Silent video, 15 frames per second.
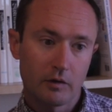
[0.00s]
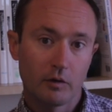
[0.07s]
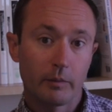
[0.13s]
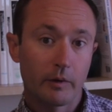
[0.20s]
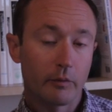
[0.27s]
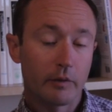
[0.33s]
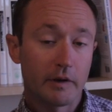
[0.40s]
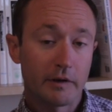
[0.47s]
You'll
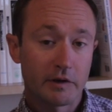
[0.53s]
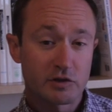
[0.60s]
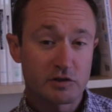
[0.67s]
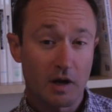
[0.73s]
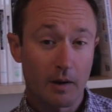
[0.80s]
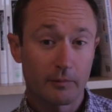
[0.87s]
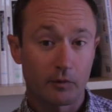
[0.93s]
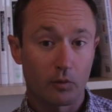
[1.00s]
be reading
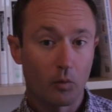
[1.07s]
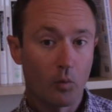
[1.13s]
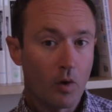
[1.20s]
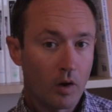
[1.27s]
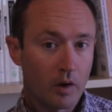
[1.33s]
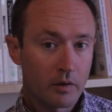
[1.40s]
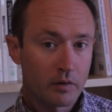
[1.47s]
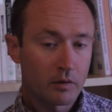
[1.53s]
Chapter
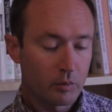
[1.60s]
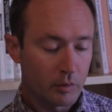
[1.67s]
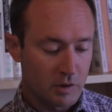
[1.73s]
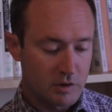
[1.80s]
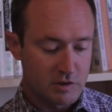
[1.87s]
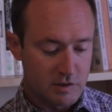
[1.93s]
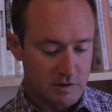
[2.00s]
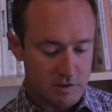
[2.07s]
1,
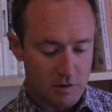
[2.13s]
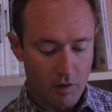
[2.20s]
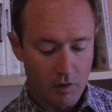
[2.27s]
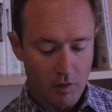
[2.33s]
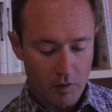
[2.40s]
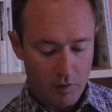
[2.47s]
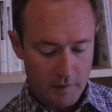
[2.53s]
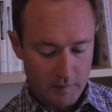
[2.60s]
which is
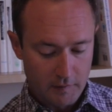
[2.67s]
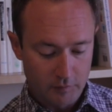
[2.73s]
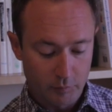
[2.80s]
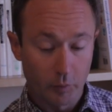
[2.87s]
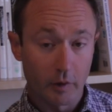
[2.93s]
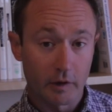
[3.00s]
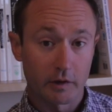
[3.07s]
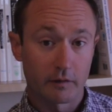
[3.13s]
called His
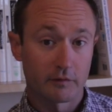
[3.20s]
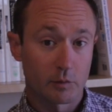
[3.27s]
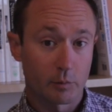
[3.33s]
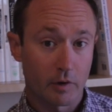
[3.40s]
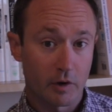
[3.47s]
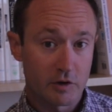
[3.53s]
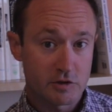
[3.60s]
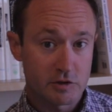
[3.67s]
Point of
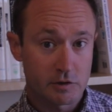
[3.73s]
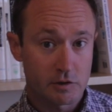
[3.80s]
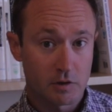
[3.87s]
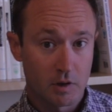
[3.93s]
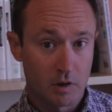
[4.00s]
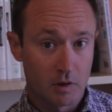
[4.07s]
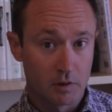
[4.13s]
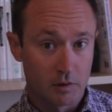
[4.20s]
Departure,
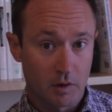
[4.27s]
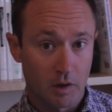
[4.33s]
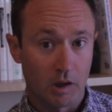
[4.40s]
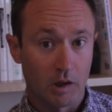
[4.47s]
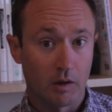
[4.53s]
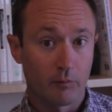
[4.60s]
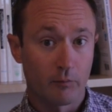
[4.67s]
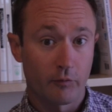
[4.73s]

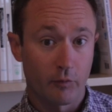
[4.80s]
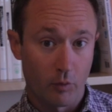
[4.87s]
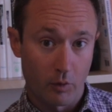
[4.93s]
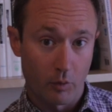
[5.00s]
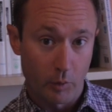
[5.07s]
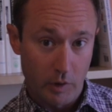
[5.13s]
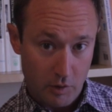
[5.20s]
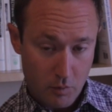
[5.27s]

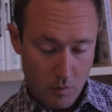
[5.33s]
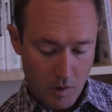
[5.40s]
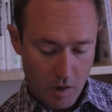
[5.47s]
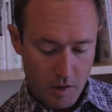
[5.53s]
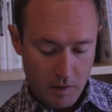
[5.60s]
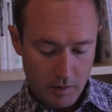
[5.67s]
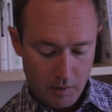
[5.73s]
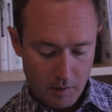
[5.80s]
for Week
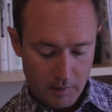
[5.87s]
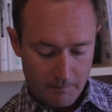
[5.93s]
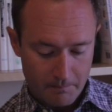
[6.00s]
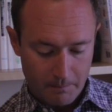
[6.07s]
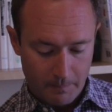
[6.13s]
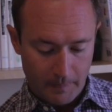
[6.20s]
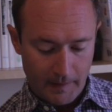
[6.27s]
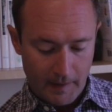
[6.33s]
1.
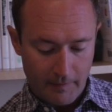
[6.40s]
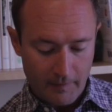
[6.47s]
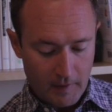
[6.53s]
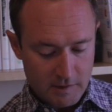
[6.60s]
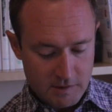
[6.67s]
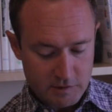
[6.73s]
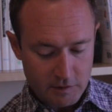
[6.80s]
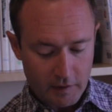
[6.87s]
And
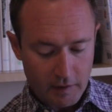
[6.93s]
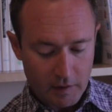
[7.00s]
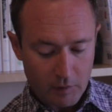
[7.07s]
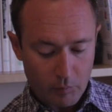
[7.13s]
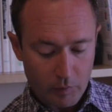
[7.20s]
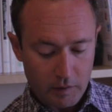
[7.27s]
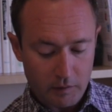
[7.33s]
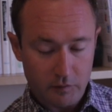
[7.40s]
then starting
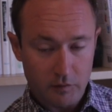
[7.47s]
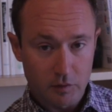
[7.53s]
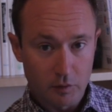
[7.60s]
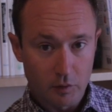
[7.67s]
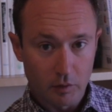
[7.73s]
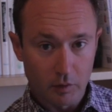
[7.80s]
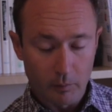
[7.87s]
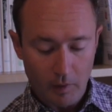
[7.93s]
in Week
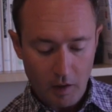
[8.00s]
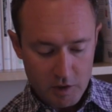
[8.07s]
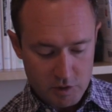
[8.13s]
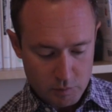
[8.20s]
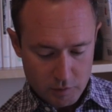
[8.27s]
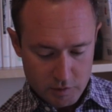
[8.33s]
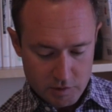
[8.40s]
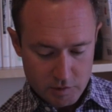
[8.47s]
2, or
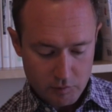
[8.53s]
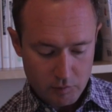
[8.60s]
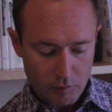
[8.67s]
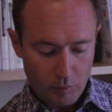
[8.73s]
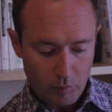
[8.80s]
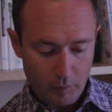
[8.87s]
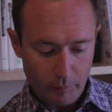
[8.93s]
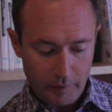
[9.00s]
Module
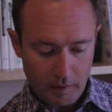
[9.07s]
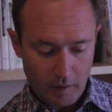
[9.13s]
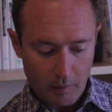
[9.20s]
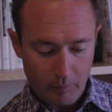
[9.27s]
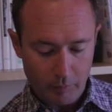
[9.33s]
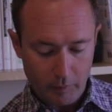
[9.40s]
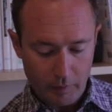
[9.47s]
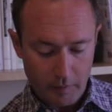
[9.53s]
2, we'll pick
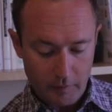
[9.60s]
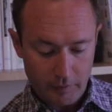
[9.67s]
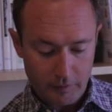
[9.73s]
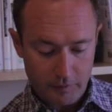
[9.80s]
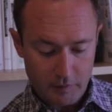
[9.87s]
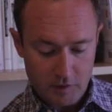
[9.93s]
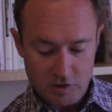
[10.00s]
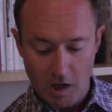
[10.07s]
up with
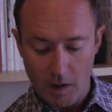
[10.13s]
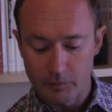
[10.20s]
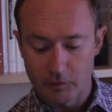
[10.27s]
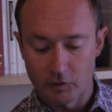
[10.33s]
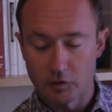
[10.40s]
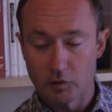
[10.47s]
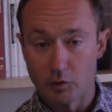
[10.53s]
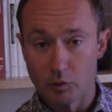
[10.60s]

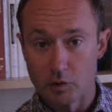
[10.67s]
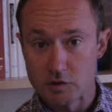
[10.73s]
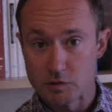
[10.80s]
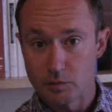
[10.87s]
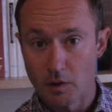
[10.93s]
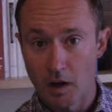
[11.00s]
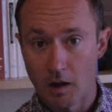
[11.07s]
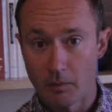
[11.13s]
Chapter 2, which
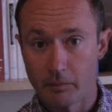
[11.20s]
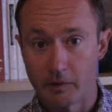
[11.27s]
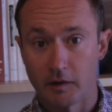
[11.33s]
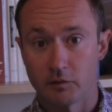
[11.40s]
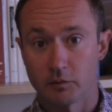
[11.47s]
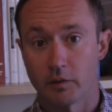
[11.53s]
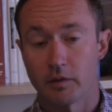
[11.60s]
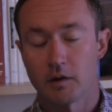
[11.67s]

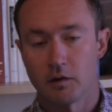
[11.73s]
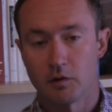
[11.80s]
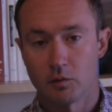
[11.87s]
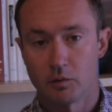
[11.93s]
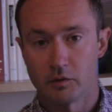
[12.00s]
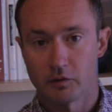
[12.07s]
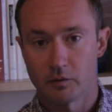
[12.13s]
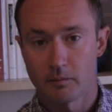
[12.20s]
begins with
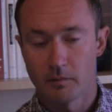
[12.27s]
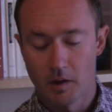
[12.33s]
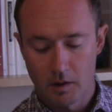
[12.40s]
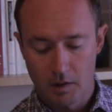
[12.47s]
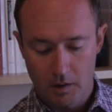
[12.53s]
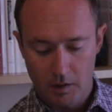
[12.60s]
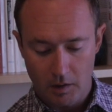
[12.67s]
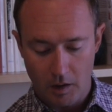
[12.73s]
Hinduism,
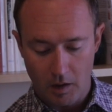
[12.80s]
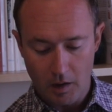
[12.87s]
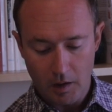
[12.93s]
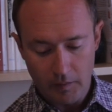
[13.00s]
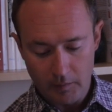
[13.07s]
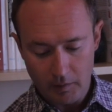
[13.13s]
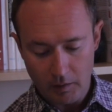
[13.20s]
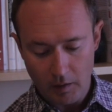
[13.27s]

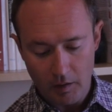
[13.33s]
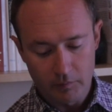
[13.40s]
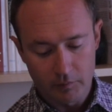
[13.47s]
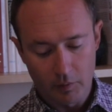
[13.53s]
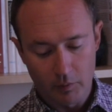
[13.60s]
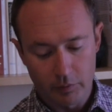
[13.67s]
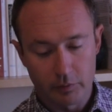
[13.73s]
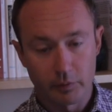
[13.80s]
and then kind of
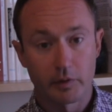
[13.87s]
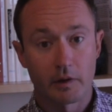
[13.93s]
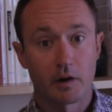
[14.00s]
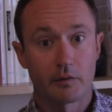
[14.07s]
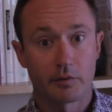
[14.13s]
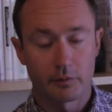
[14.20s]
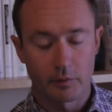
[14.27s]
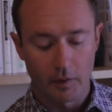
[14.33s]
go through
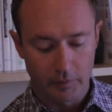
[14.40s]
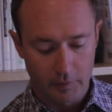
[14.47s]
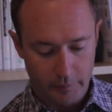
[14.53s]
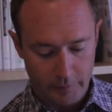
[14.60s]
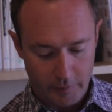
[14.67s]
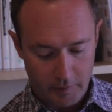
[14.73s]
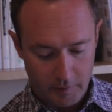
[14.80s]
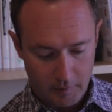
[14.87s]
there throughout the
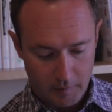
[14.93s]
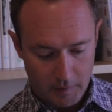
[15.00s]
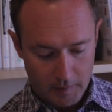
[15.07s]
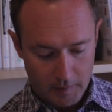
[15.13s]
book.